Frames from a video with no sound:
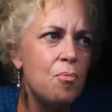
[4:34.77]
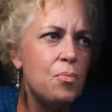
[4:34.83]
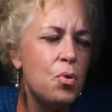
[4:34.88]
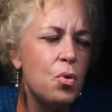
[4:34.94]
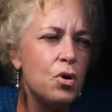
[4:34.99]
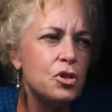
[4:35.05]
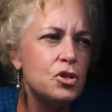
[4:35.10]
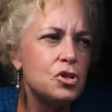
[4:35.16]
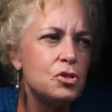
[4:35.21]

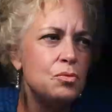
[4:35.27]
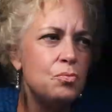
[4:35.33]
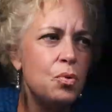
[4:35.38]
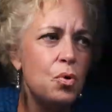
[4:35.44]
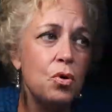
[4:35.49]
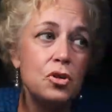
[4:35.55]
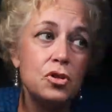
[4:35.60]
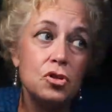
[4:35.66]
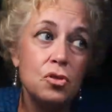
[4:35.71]
poor,
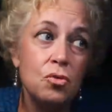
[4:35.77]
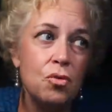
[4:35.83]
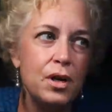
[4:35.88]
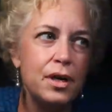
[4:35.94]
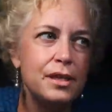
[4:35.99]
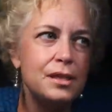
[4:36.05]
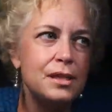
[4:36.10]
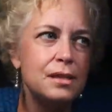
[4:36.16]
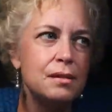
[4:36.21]
poor
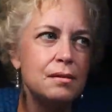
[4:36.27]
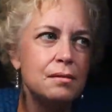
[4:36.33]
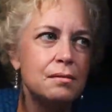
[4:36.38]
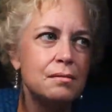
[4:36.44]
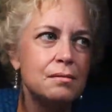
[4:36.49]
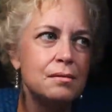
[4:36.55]
choice.